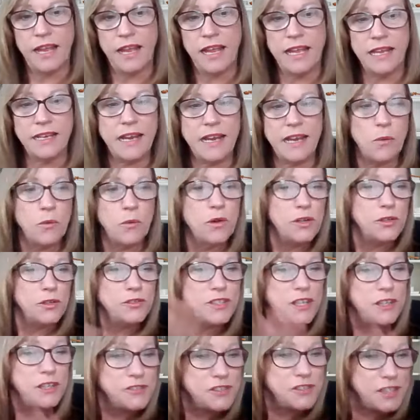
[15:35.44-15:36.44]
And I will
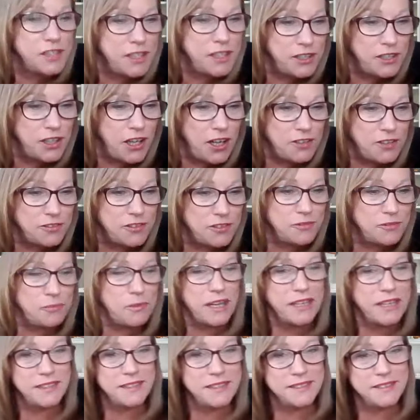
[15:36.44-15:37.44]
dovetail off of
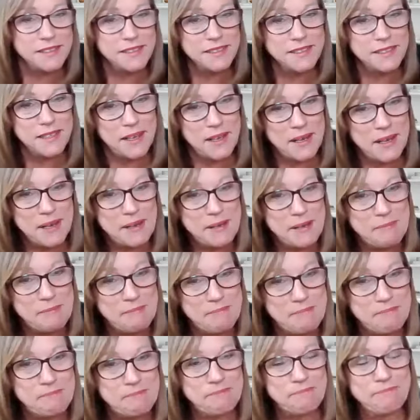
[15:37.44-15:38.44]
Micah's
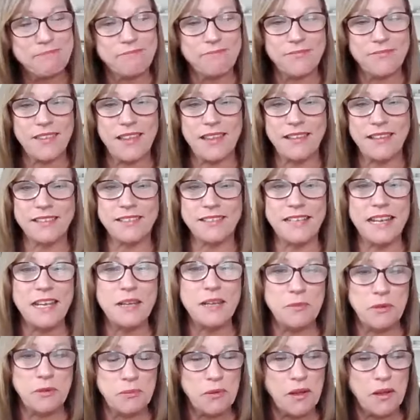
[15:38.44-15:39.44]

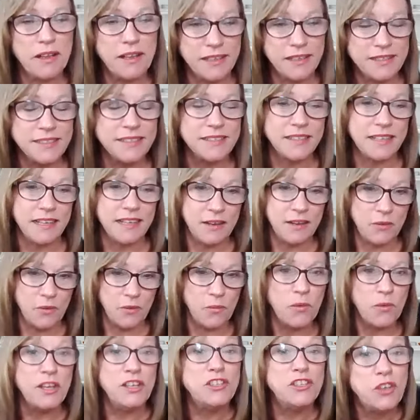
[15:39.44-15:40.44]
statement because
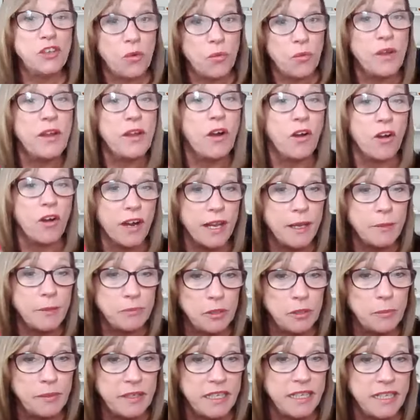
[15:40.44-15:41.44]
we are
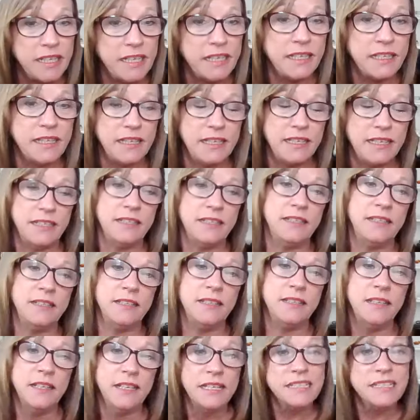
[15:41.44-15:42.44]
implementing it
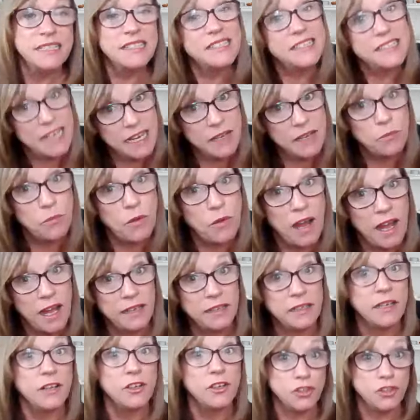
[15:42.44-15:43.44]
in
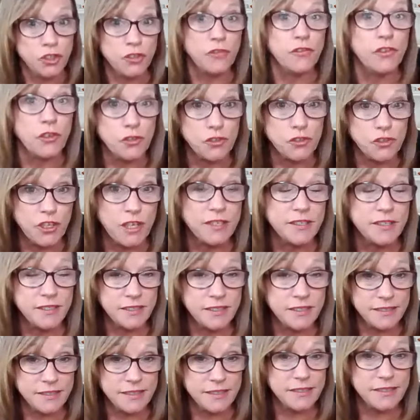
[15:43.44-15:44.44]
statewide in our juvenile
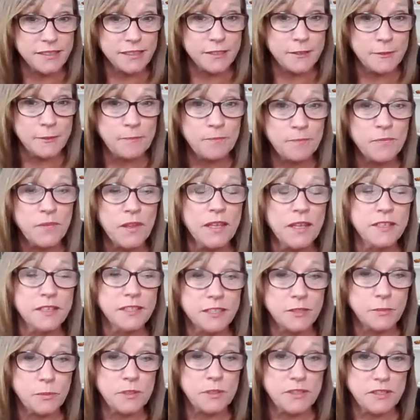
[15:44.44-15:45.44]
justice system
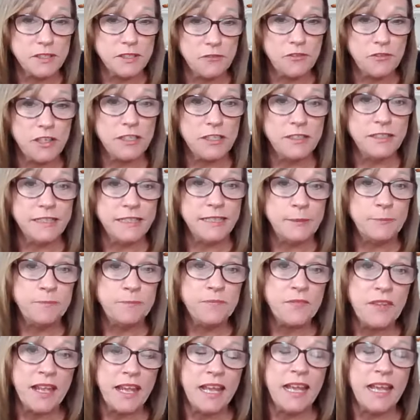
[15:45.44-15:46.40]
specifically.